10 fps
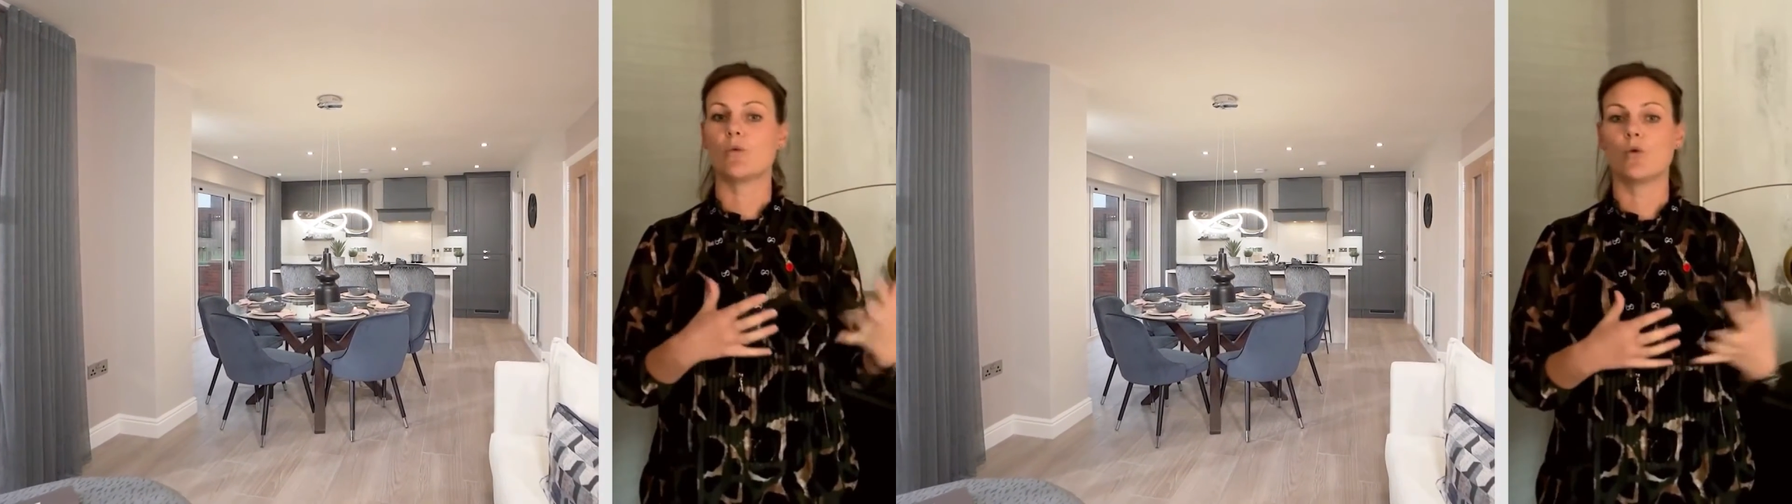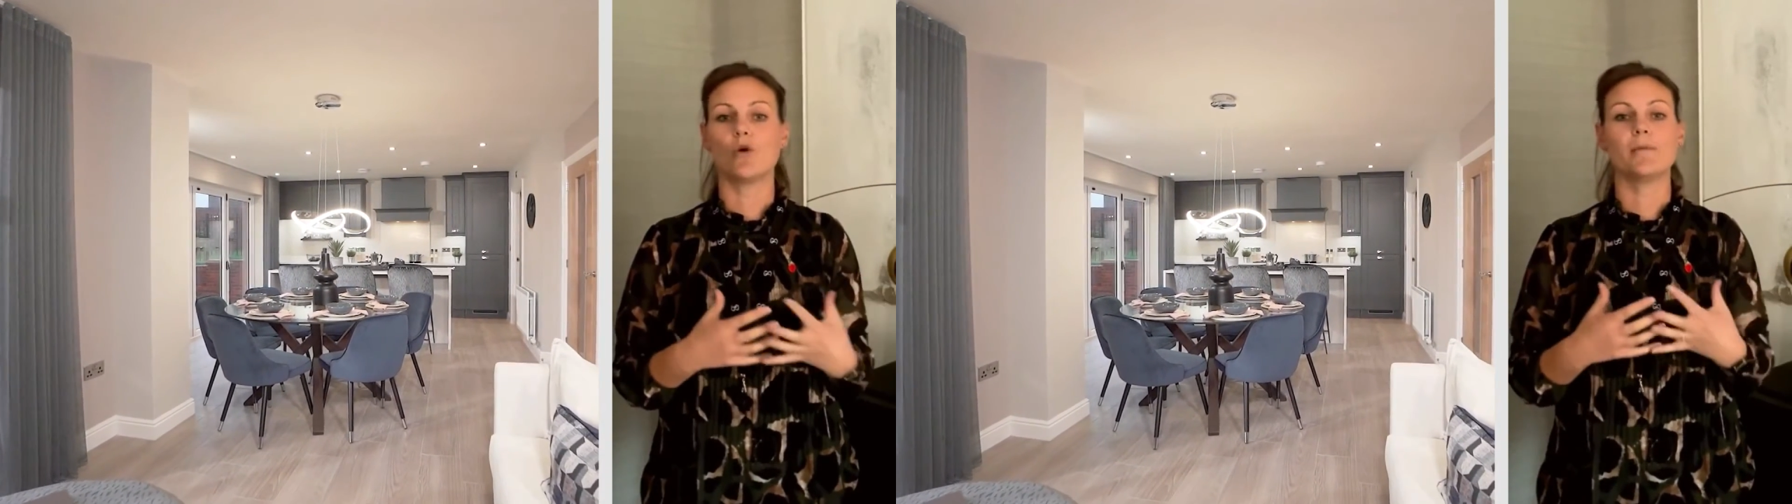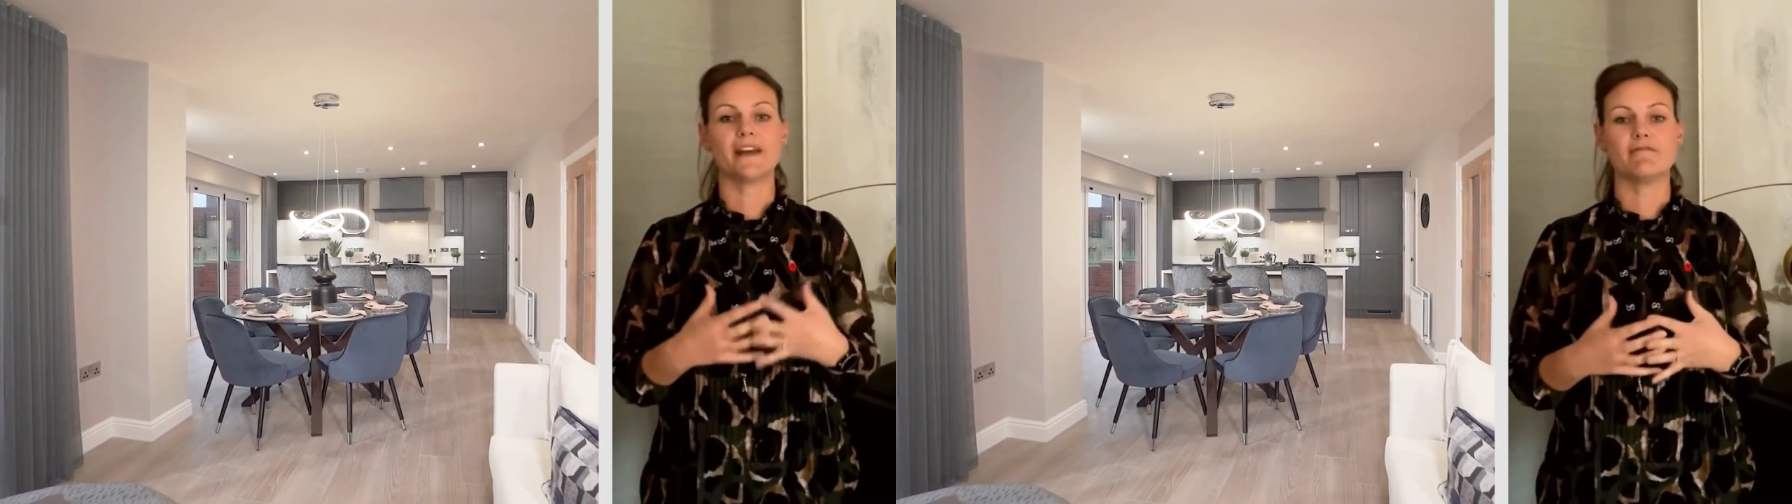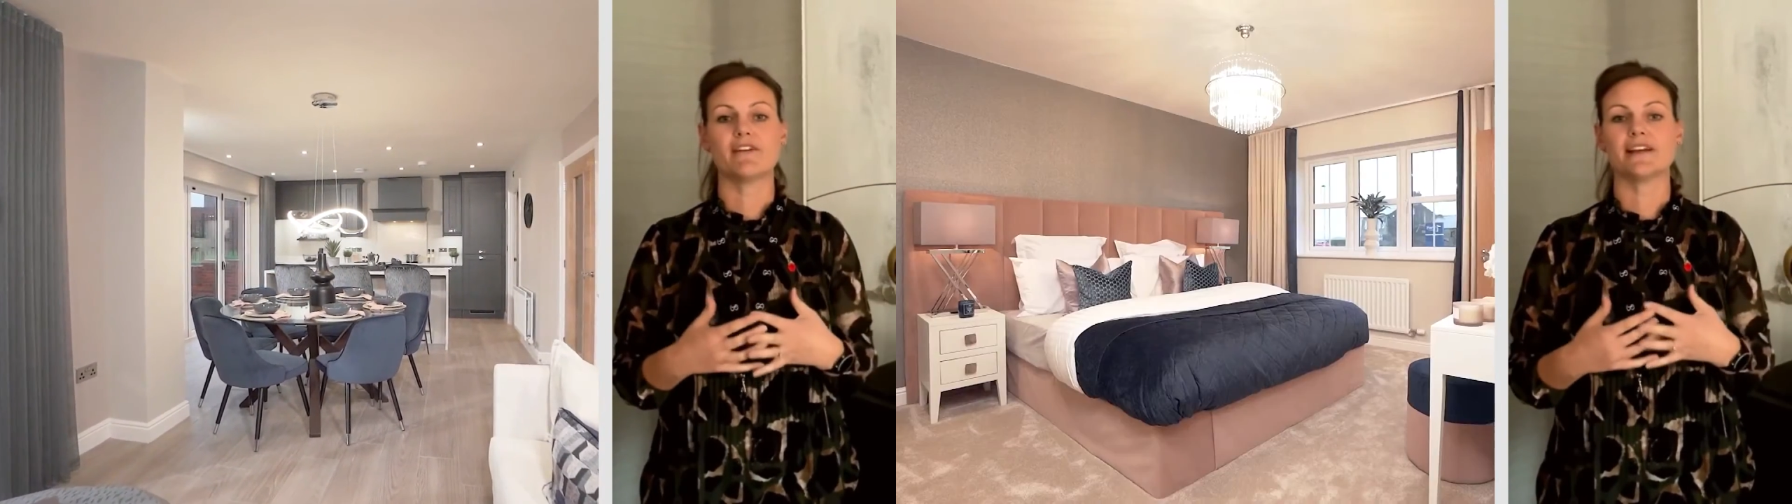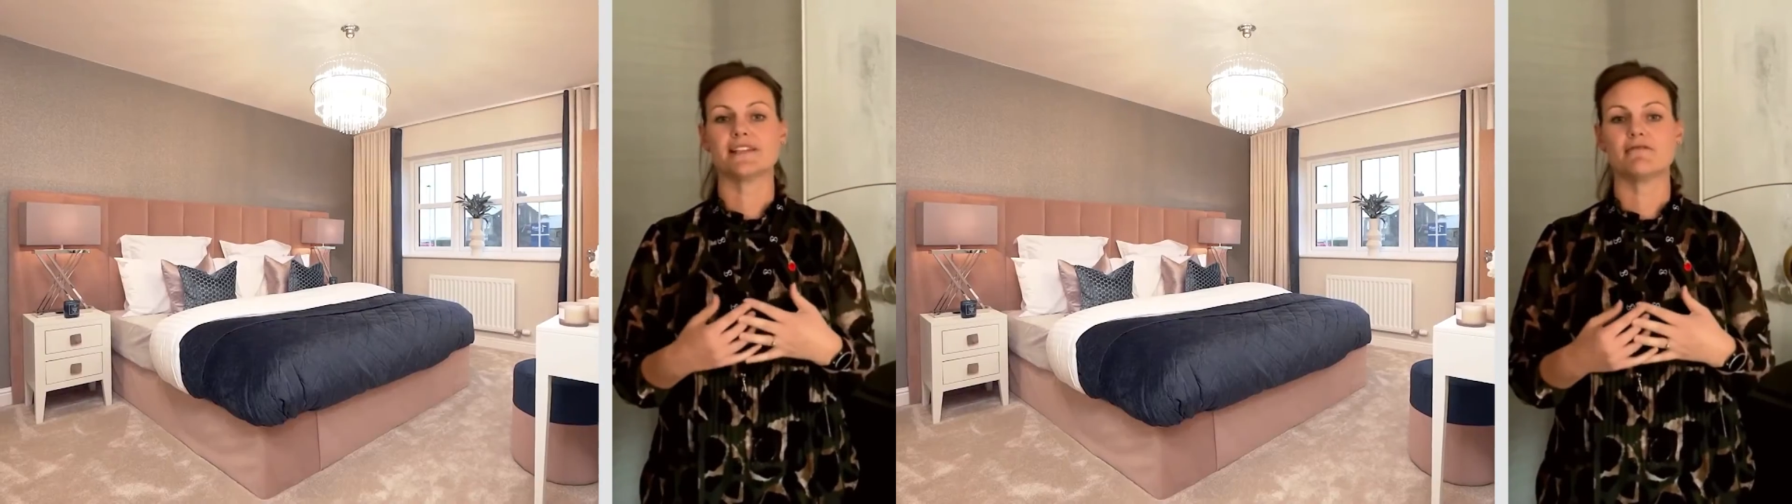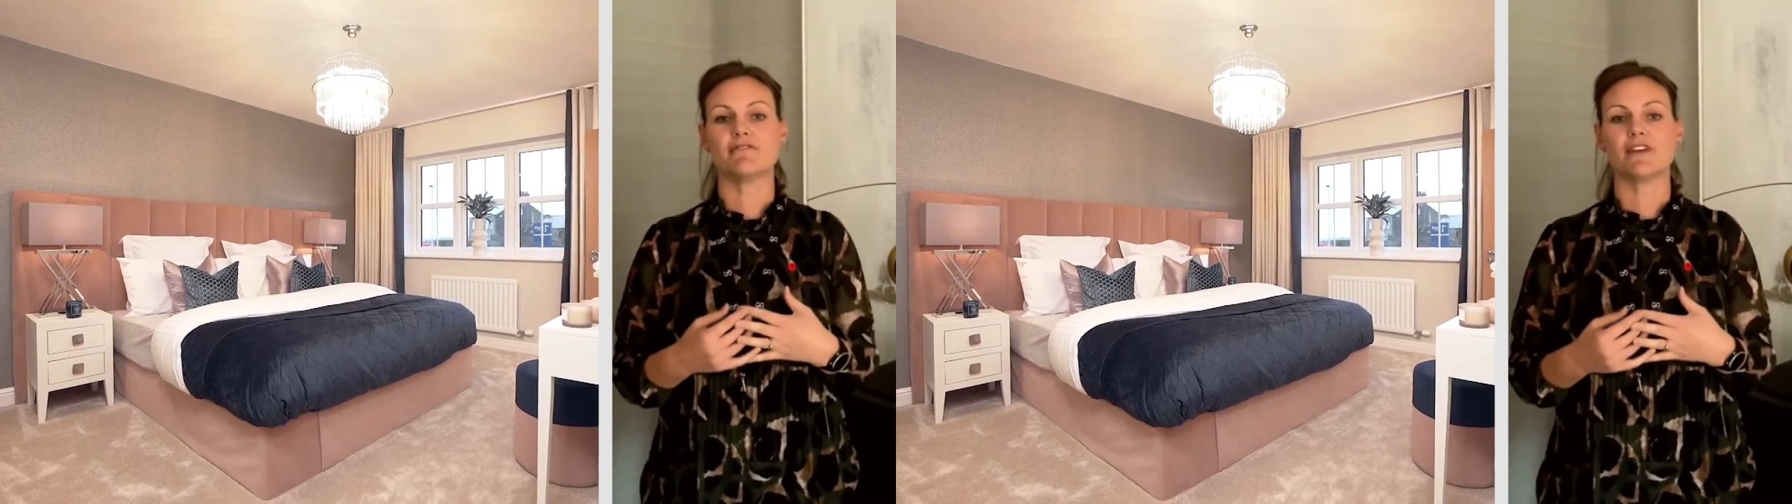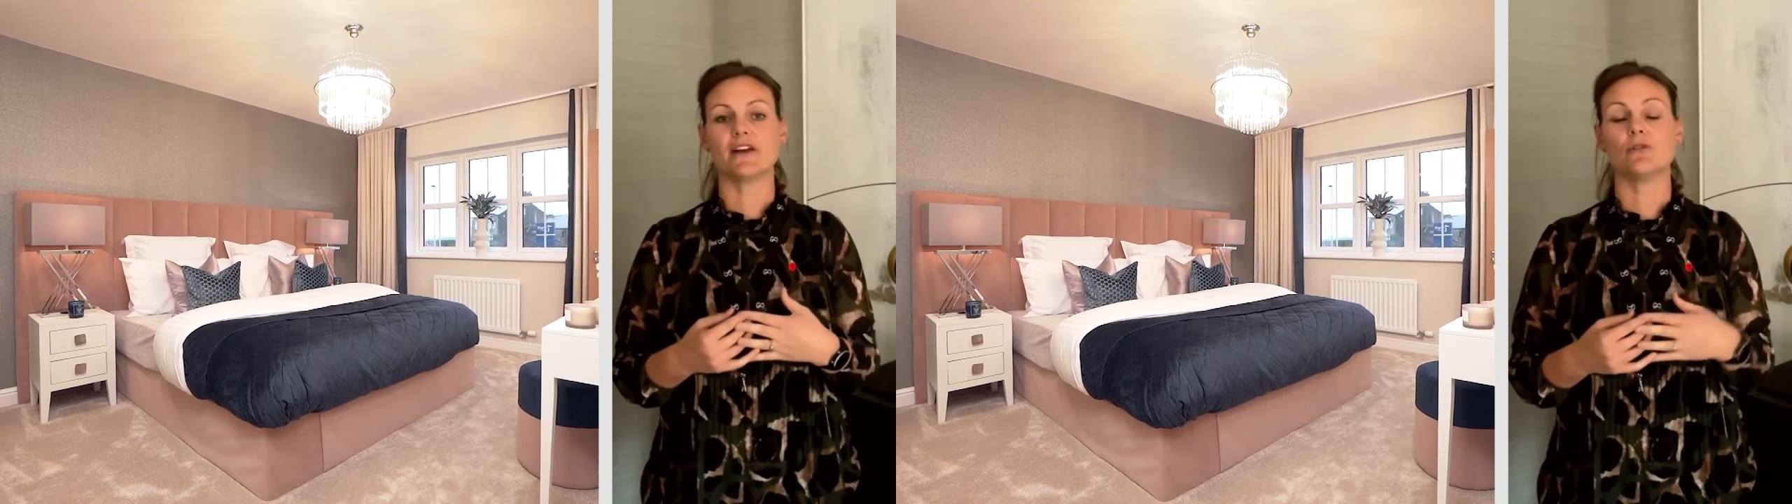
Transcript: warm and inviting feel